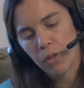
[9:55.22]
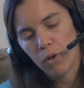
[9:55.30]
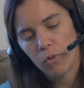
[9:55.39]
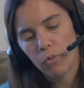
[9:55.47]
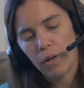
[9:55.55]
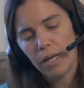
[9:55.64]

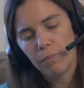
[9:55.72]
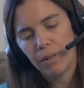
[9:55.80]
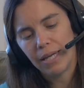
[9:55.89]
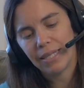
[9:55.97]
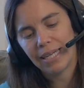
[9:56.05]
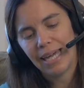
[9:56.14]
right
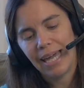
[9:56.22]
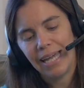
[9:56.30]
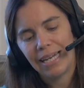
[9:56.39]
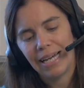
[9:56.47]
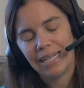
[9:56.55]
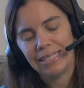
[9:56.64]
by the
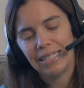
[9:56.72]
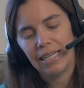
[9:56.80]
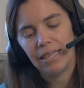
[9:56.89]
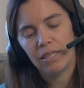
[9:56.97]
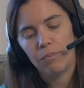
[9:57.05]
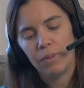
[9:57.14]
canine
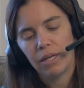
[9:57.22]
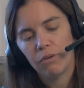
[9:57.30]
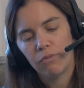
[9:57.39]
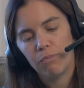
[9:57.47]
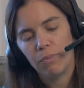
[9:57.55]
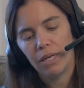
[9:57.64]
teeth, the
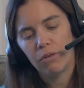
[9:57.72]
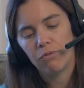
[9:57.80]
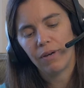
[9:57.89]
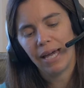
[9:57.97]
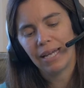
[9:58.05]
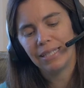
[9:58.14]
big
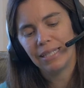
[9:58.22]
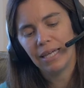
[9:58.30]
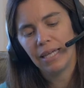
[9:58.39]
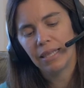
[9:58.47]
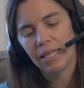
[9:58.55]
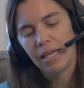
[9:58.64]
fang
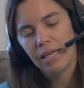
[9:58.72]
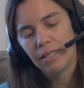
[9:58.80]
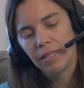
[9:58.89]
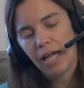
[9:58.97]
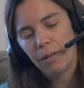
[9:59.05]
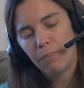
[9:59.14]
teeth.
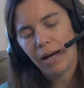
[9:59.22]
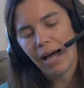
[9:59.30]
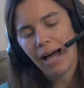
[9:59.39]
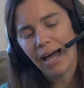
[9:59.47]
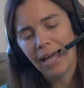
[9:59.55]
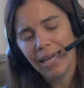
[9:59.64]
And
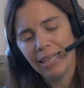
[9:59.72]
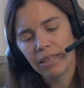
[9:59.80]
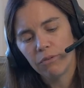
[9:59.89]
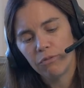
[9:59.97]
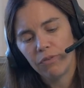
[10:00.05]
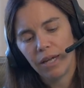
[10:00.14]
behind
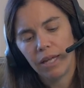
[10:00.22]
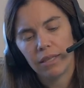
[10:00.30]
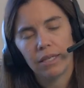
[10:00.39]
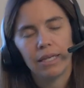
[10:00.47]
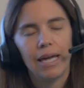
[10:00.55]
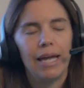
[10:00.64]

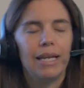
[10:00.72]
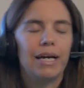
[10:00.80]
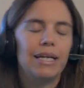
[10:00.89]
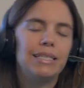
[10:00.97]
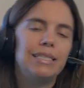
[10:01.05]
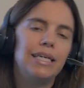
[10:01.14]
the
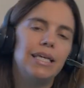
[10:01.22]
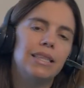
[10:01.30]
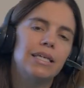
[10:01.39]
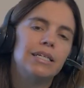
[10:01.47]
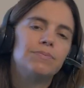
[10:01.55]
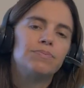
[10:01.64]
canine teeth,
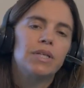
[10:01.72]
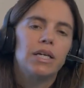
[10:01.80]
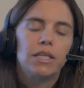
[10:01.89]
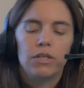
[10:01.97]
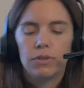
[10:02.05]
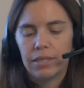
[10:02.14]

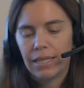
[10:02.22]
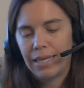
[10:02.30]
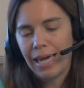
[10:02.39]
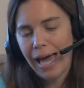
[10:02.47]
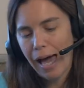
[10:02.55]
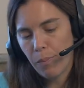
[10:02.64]
there's a
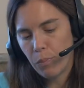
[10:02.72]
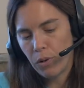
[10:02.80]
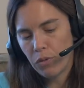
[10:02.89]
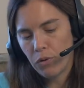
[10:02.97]
gap where there